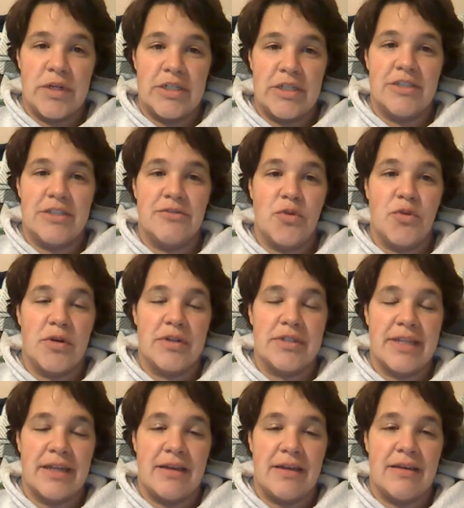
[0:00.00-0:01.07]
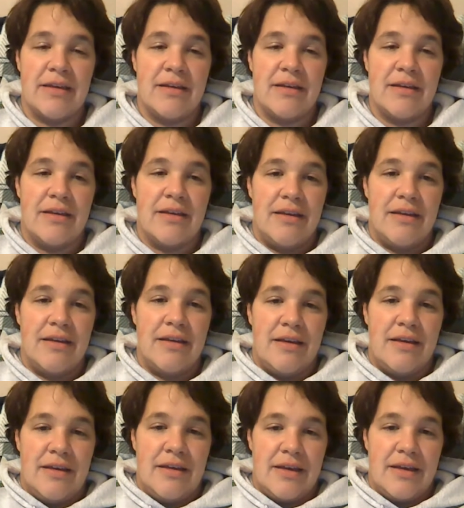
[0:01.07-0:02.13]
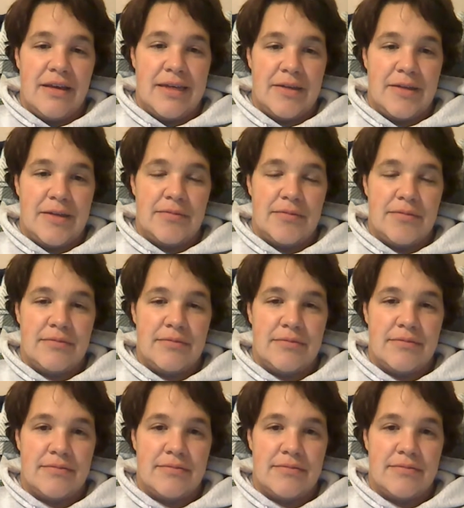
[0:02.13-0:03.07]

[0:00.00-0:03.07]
which of course they um,